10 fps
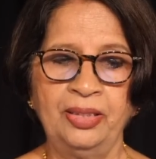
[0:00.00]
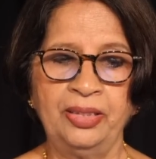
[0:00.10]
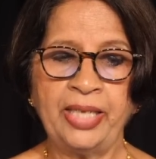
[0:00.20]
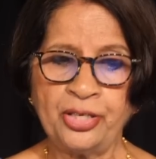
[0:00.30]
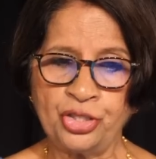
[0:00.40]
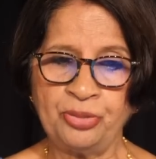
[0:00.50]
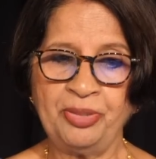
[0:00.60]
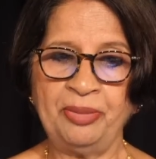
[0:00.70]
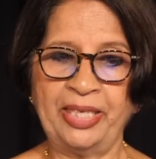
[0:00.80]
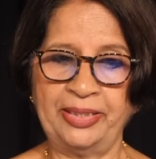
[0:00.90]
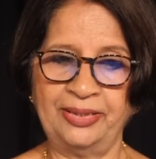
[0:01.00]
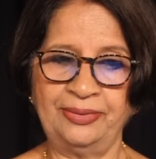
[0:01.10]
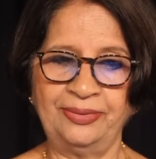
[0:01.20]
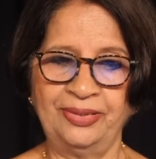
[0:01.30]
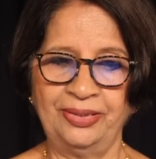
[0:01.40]
Lakshmi
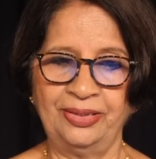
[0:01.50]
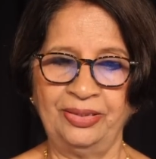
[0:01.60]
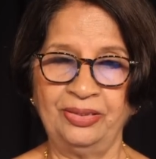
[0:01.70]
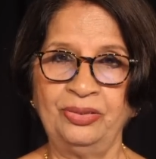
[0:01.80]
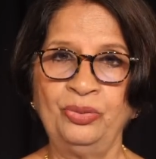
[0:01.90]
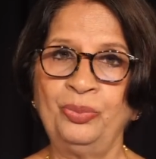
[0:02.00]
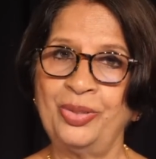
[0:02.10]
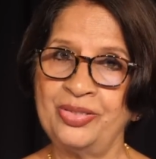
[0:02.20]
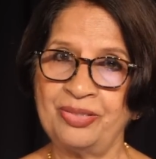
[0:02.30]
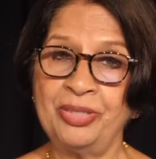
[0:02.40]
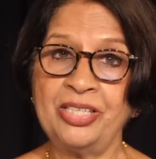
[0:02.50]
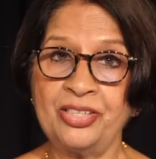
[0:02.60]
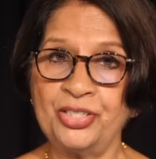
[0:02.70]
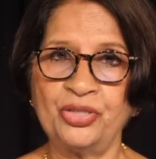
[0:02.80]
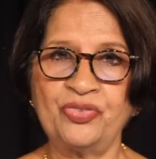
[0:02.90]
Menon, who was
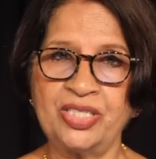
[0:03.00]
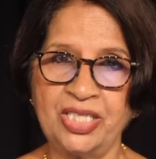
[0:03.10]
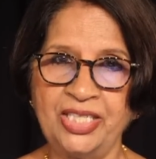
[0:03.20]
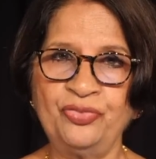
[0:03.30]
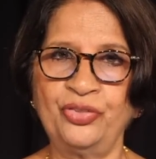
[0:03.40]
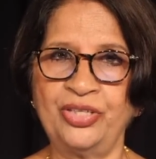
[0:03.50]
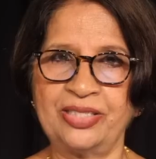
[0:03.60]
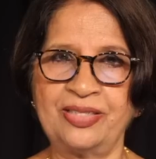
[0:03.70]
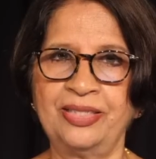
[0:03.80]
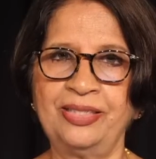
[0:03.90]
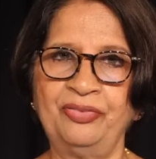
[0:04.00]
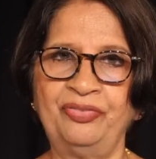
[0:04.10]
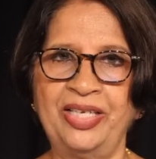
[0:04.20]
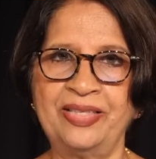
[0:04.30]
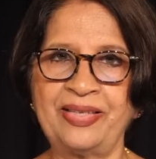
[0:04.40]
Minister of State for External
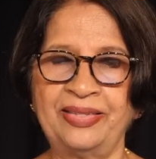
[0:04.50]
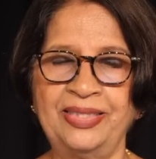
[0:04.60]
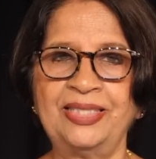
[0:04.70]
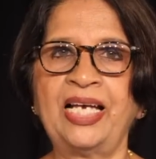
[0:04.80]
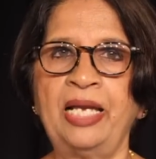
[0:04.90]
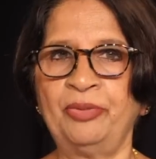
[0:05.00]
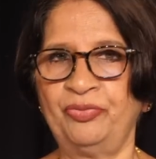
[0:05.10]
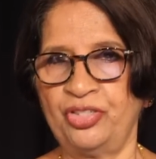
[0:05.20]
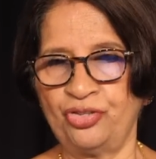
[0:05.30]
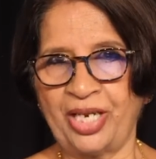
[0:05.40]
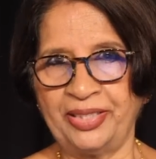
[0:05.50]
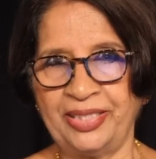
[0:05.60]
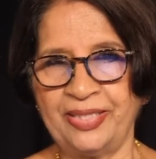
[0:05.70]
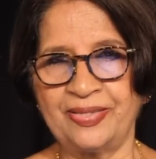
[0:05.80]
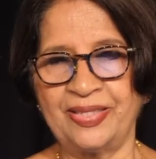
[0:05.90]
Affairs at the time of the
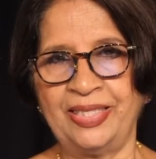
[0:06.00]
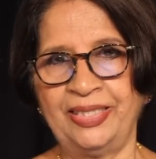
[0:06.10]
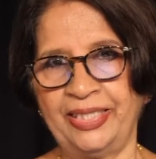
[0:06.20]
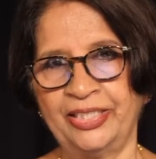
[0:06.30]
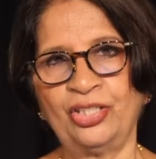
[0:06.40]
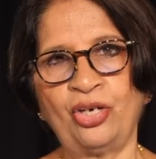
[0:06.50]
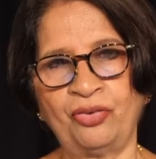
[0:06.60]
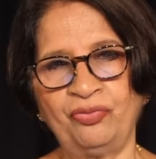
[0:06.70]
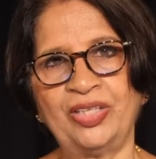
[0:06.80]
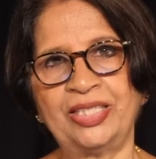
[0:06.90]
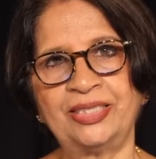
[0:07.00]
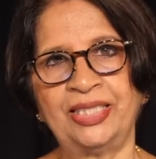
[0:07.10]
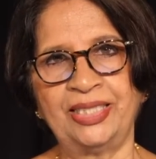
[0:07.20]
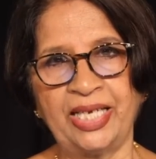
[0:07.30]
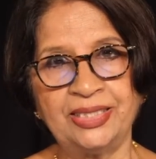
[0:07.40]
Chinese-India conflict
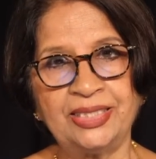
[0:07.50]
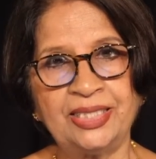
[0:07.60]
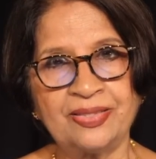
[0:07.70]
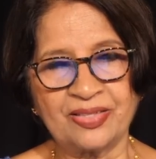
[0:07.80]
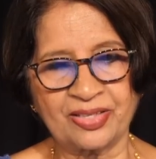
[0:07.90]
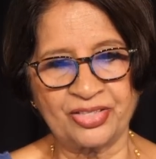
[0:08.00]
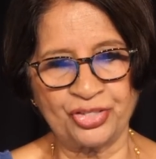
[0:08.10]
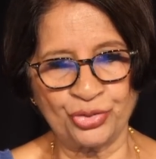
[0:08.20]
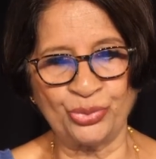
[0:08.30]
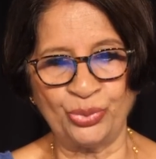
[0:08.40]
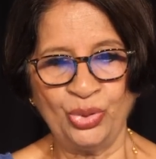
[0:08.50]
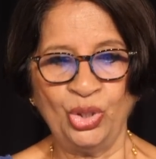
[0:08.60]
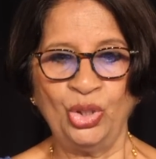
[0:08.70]
in 1962,